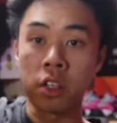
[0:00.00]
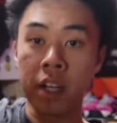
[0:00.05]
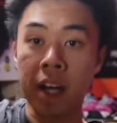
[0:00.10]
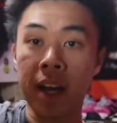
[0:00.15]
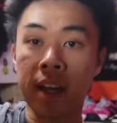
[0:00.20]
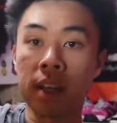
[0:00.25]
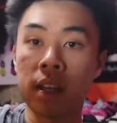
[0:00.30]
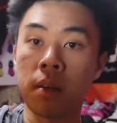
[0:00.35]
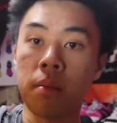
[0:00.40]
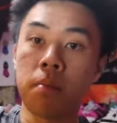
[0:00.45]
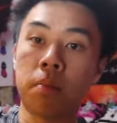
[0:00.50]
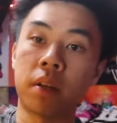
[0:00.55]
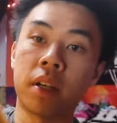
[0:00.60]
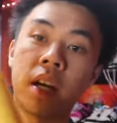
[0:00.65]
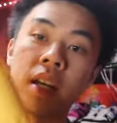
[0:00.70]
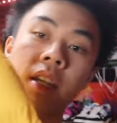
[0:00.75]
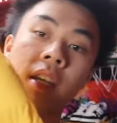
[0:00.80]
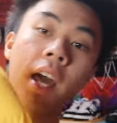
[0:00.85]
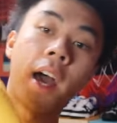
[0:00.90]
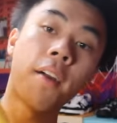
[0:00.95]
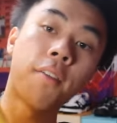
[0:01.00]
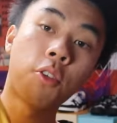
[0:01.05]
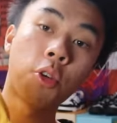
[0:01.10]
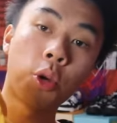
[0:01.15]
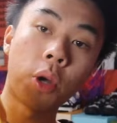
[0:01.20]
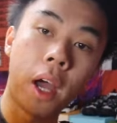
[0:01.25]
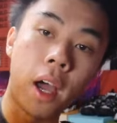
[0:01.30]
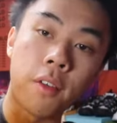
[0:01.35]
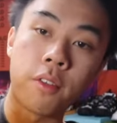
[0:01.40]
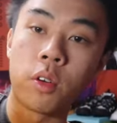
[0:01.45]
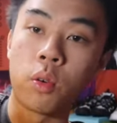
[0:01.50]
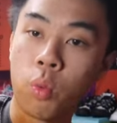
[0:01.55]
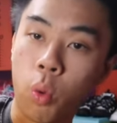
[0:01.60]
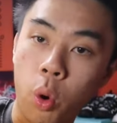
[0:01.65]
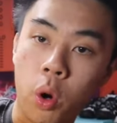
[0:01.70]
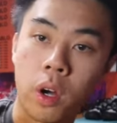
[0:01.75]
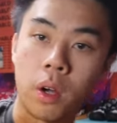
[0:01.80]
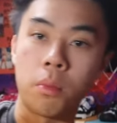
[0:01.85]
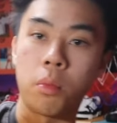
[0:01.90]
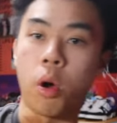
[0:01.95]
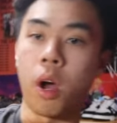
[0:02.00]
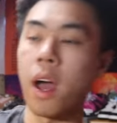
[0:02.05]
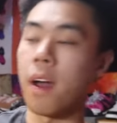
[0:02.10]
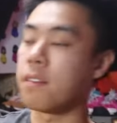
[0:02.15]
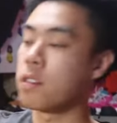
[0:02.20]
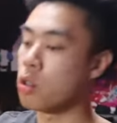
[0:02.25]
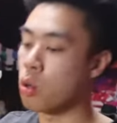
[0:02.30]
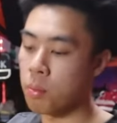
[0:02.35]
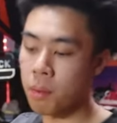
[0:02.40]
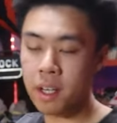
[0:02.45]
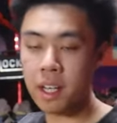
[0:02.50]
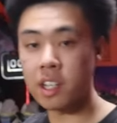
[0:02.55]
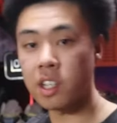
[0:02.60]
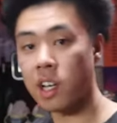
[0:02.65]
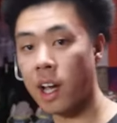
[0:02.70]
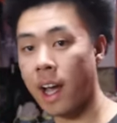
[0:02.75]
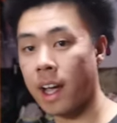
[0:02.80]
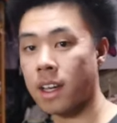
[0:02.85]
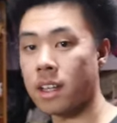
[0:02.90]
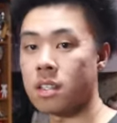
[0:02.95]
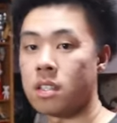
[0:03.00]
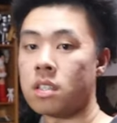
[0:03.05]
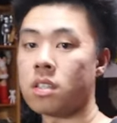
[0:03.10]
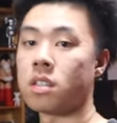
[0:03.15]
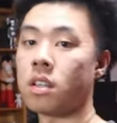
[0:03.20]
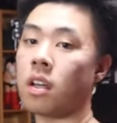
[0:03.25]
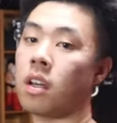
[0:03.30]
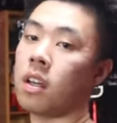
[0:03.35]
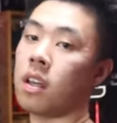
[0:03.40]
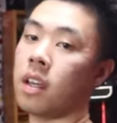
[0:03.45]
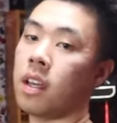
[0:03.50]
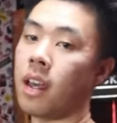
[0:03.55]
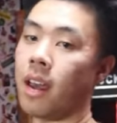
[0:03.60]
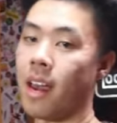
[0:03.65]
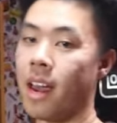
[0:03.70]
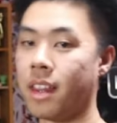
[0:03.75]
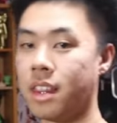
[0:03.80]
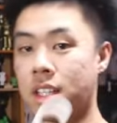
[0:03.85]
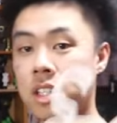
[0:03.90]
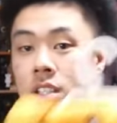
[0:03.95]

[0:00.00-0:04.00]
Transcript: jacket, but I never ever wore it, bro. I have too many jackets, and